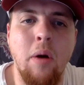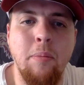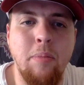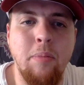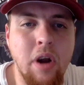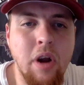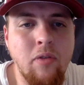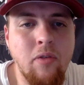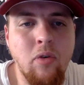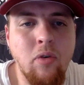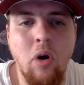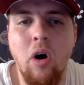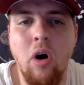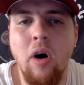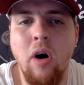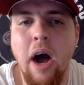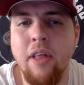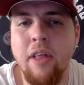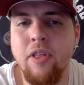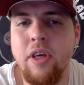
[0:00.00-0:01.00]
But
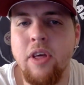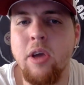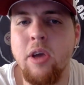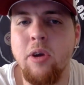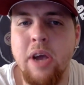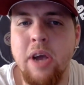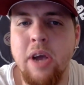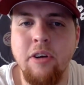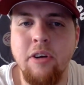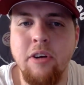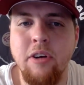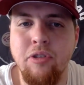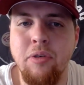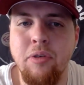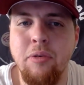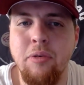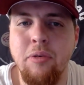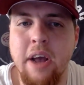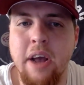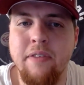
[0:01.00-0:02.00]
overall, I think you got your
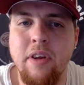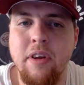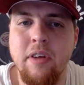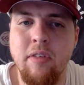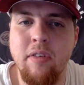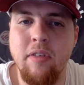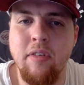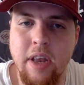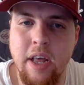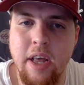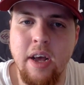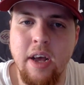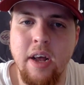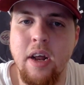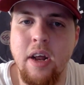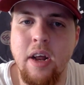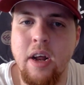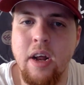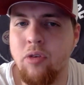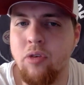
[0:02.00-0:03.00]
two safeties in Dent
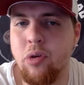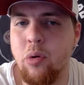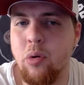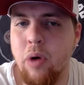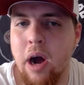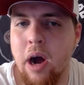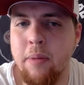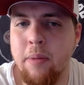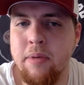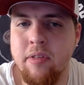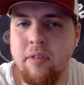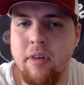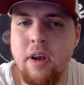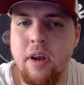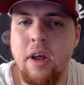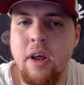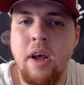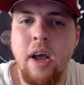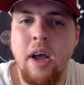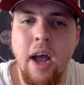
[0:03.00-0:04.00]
and also
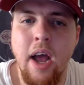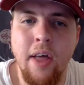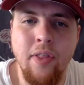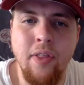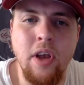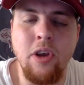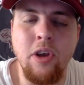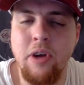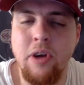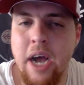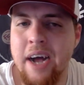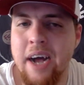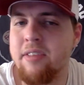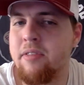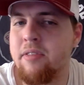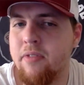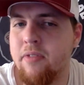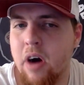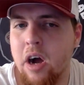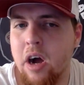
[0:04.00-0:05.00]
Robinson, and then you got
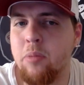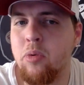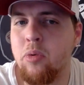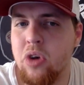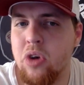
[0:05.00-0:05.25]
some viable